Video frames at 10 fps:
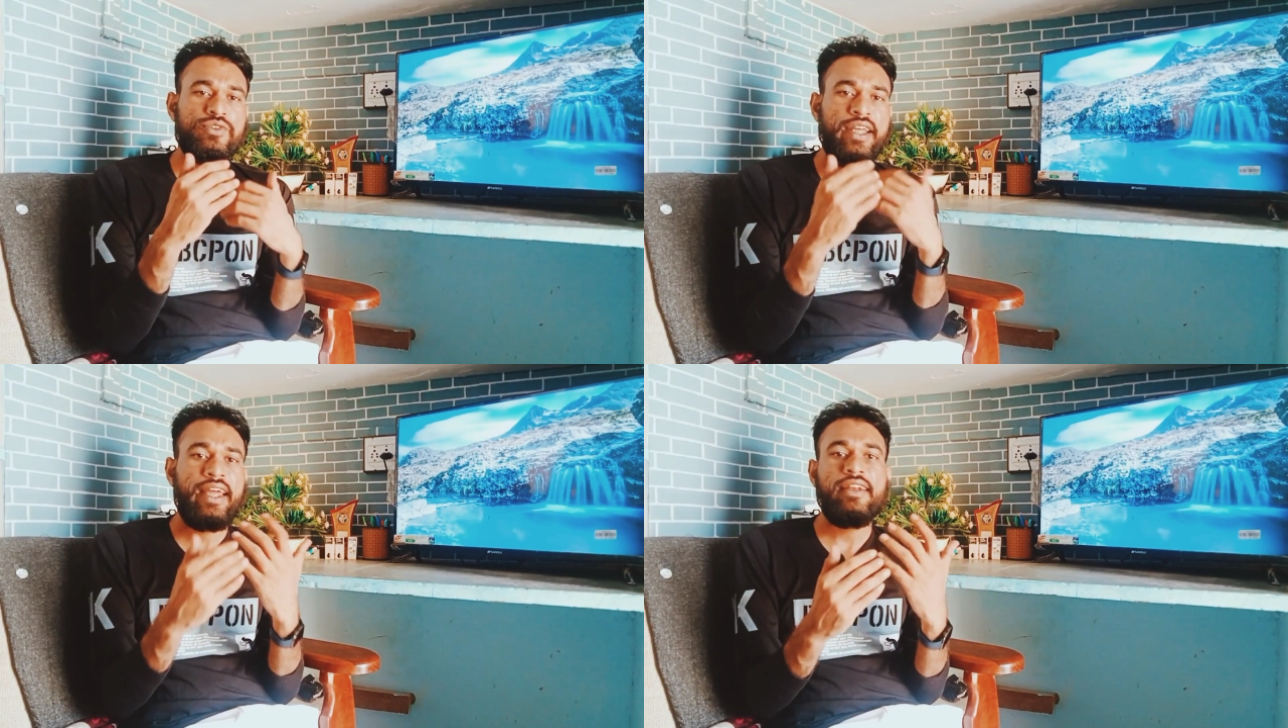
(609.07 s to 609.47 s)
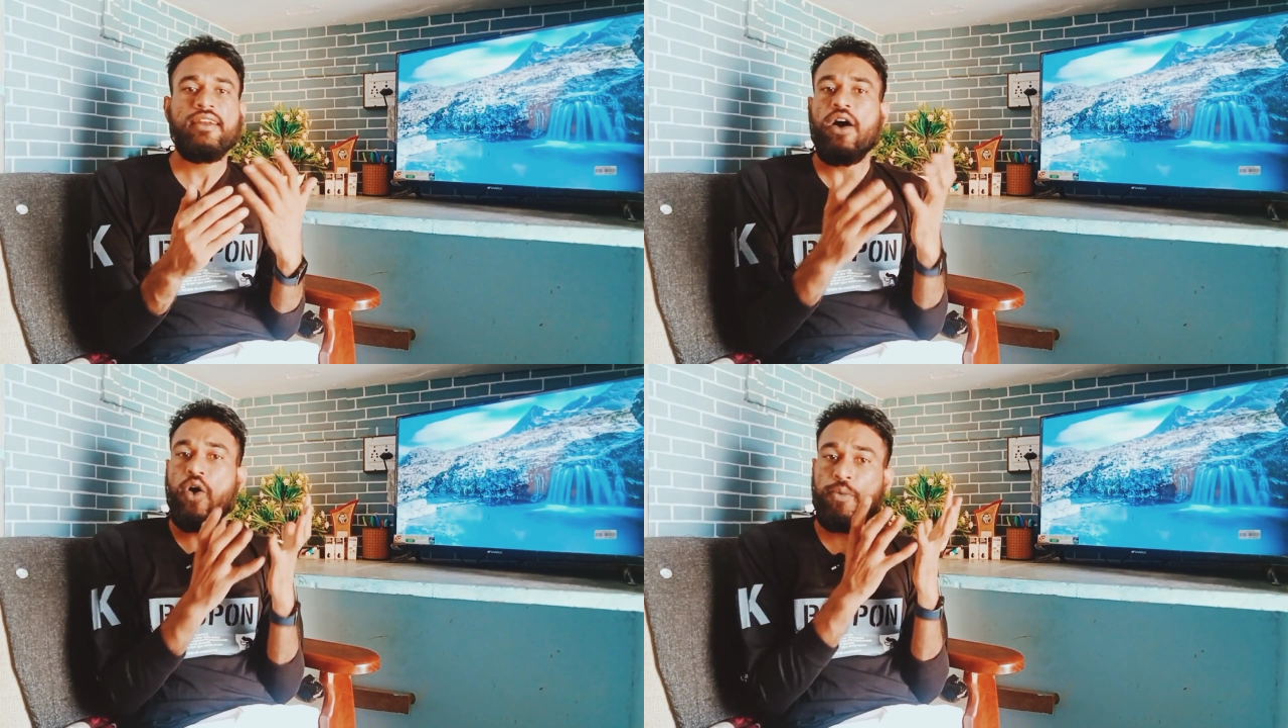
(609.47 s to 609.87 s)

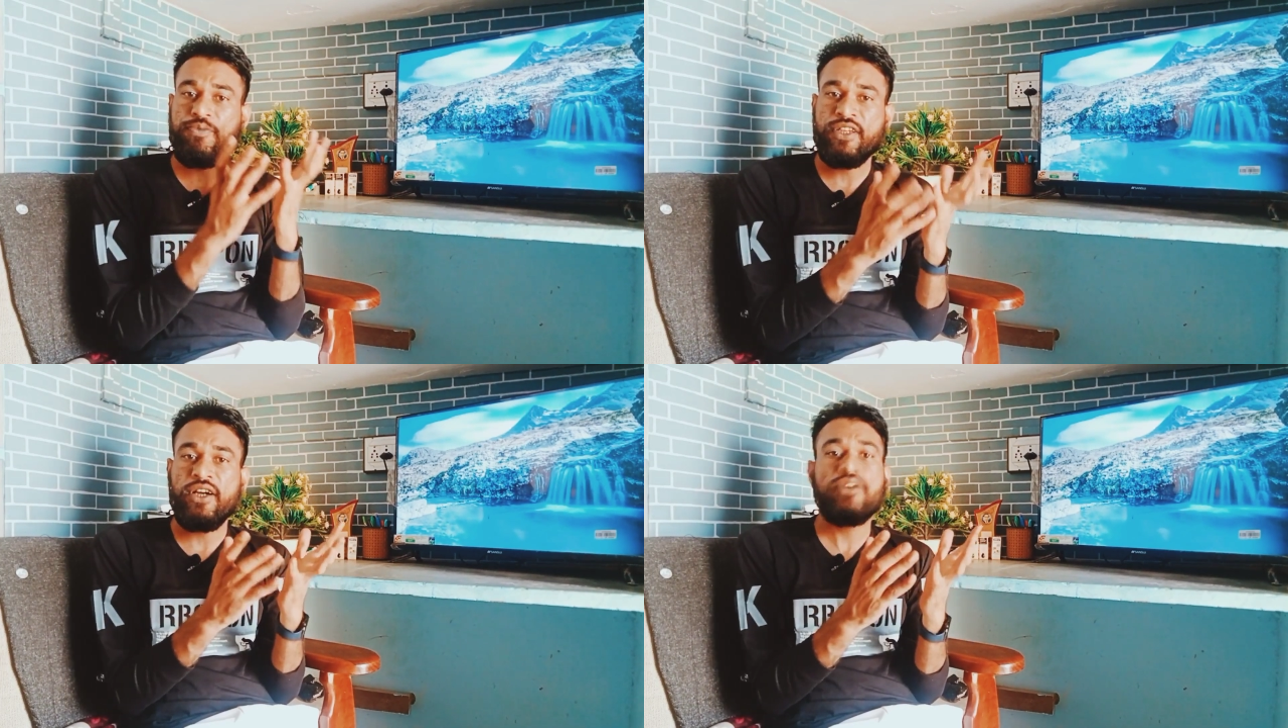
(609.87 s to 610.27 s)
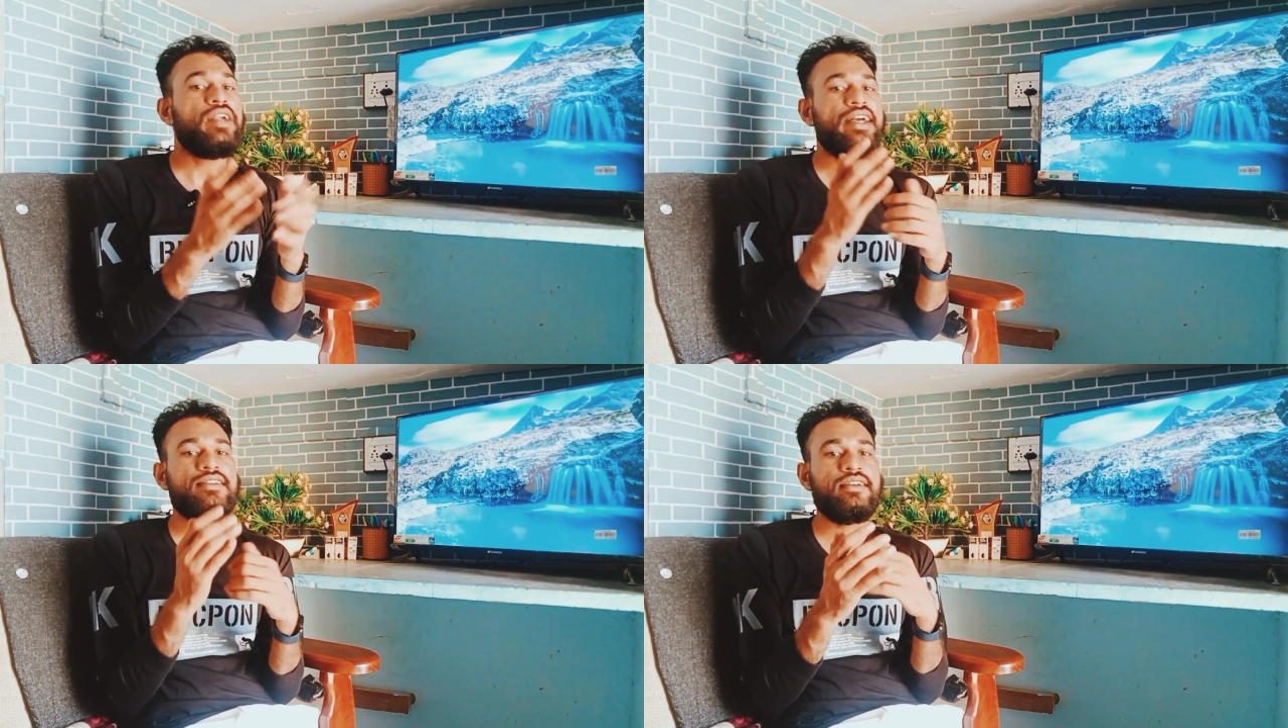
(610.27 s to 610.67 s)
then observed
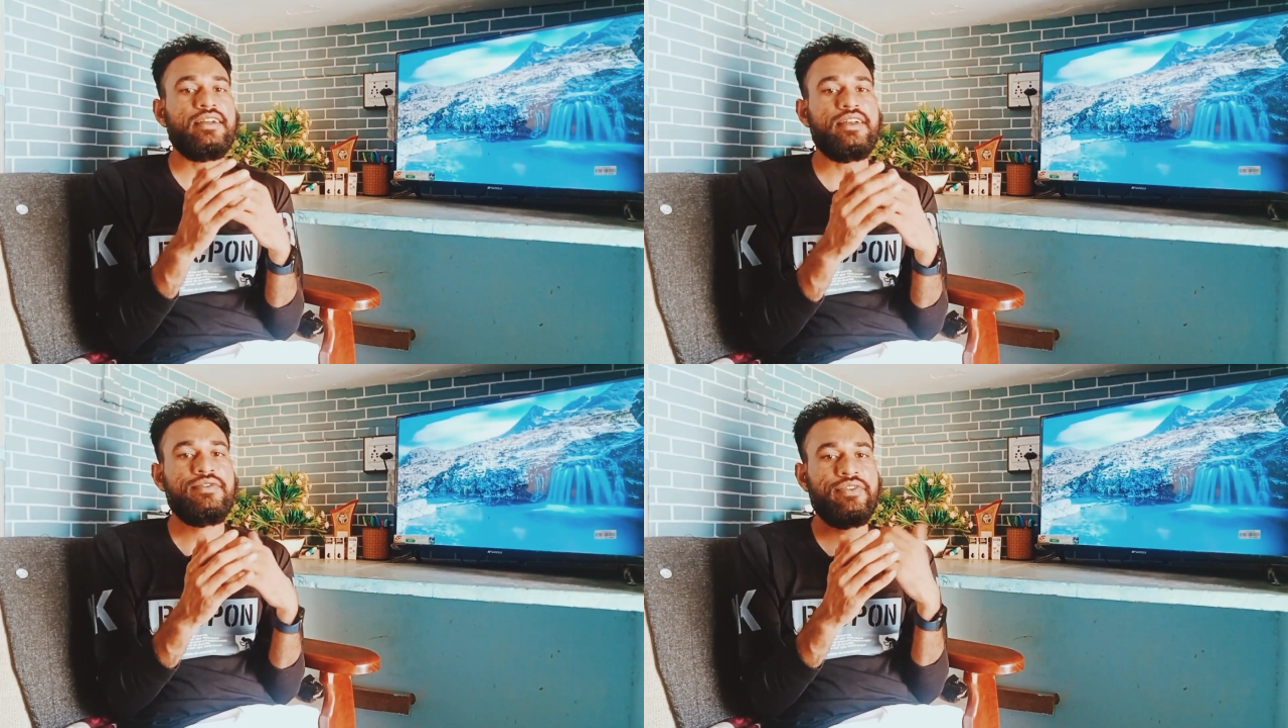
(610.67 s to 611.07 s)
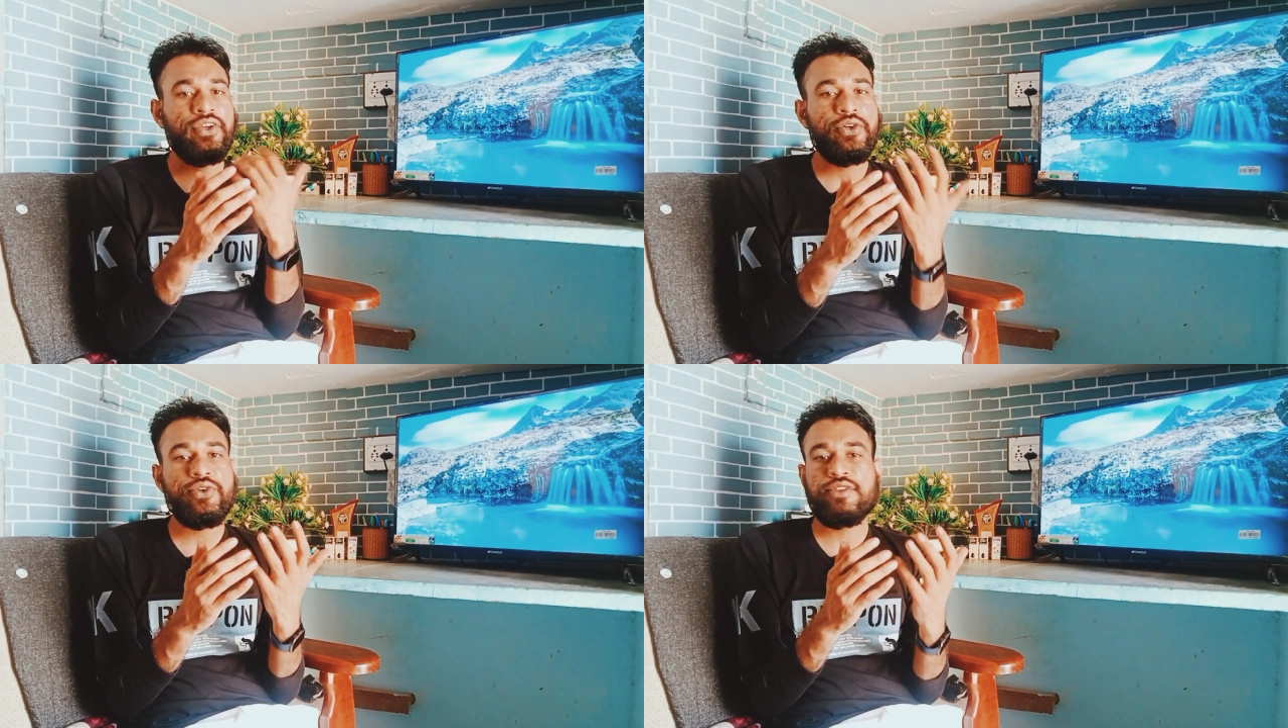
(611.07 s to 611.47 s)
as
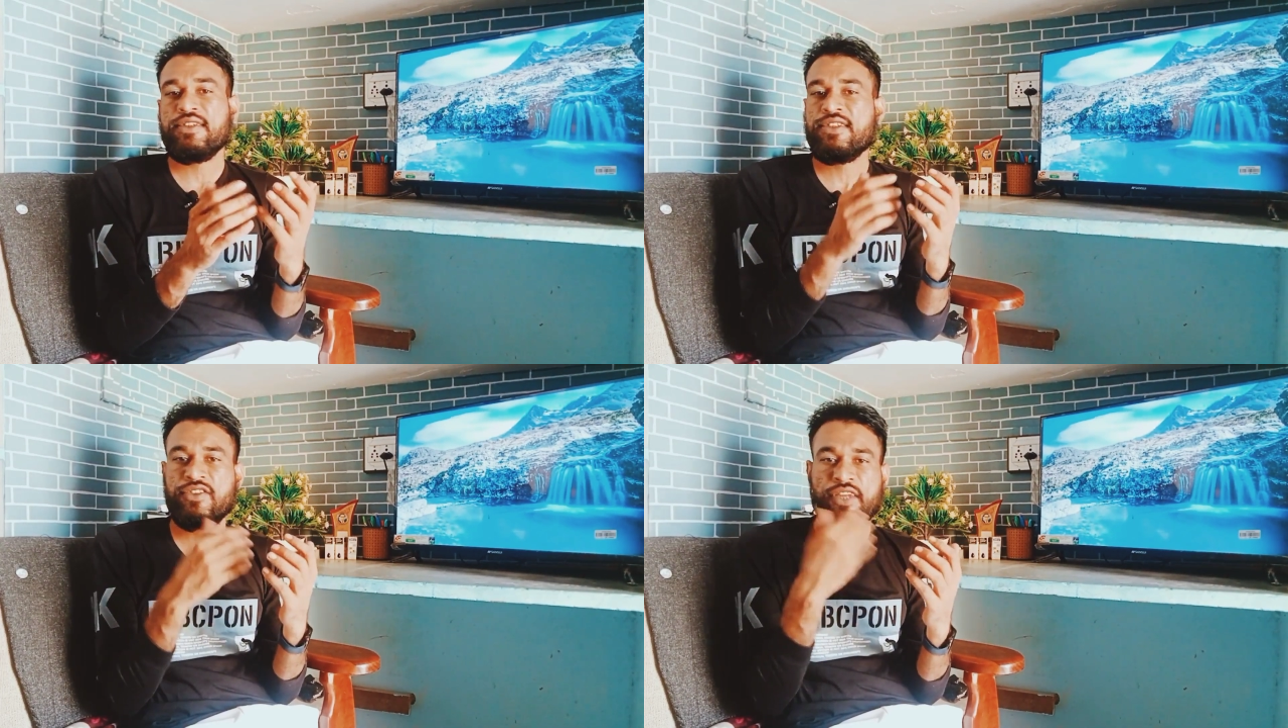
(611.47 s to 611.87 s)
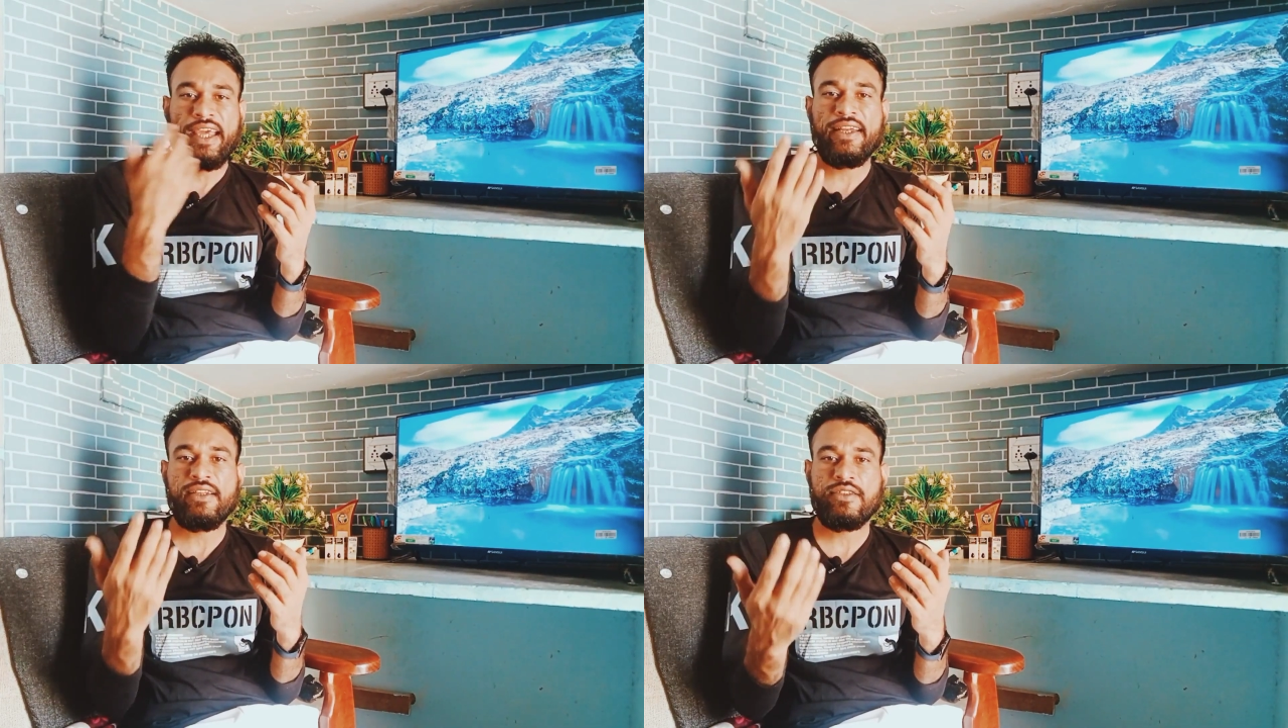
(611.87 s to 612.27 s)
diffuse
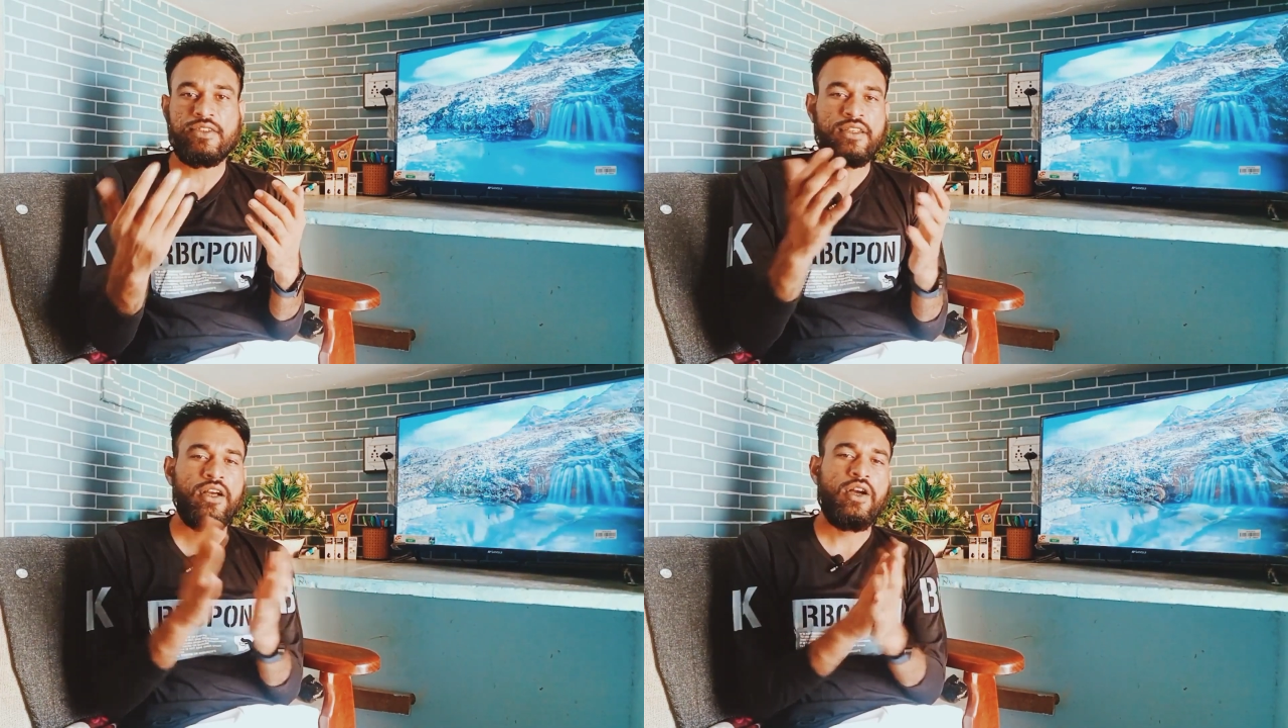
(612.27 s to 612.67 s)
stains